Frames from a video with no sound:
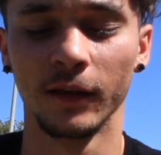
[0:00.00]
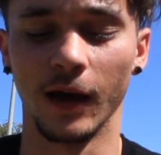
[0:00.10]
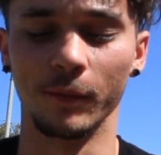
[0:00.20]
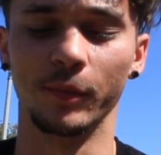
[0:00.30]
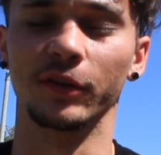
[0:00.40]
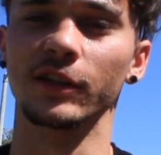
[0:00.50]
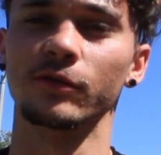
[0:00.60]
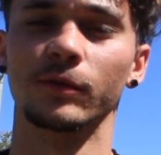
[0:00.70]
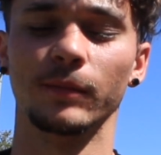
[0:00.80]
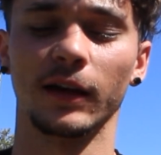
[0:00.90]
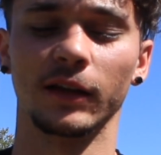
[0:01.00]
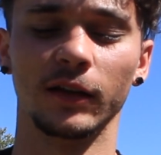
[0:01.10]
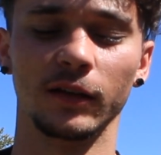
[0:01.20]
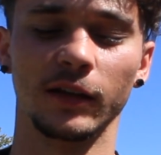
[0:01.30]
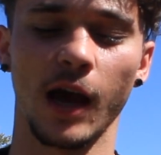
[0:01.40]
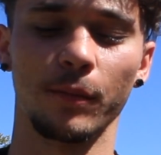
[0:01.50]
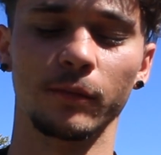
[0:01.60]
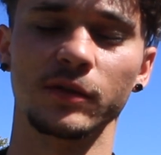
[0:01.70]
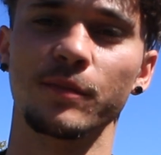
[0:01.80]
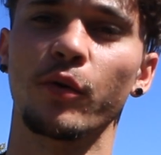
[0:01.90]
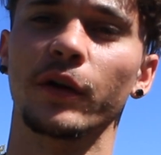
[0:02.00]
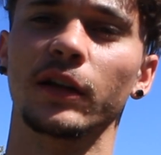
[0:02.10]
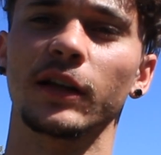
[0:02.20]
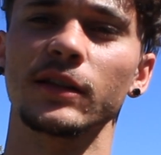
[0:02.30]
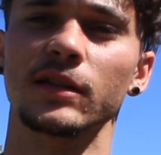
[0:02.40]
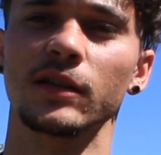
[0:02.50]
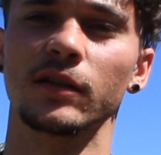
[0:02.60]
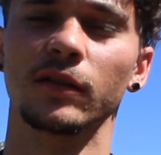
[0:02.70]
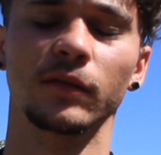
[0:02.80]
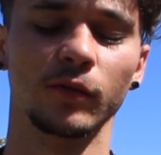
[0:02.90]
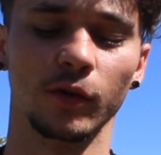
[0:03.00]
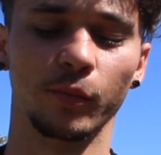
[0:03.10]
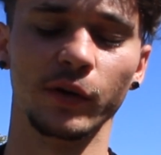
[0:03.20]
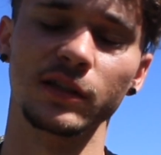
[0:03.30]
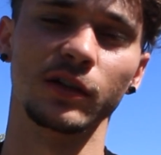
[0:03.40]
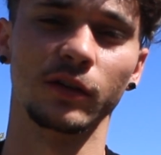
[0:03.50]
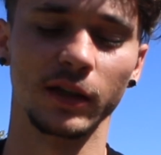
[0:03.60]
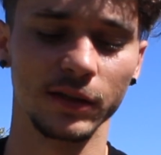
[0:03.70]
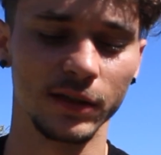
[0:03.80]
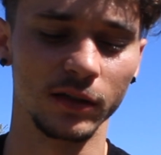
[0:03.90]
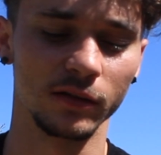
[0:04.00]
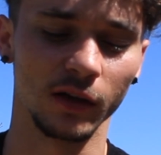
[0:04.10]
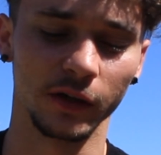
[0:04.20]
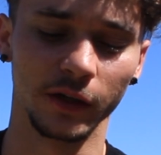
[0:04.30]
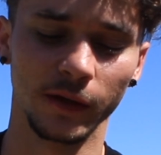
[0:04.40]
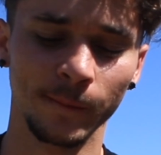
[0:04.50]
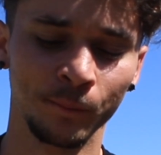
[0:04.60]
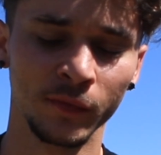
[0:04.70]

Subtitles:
I'm gonna put this one back in, gap them to 0.19 or 0.019. Sorry.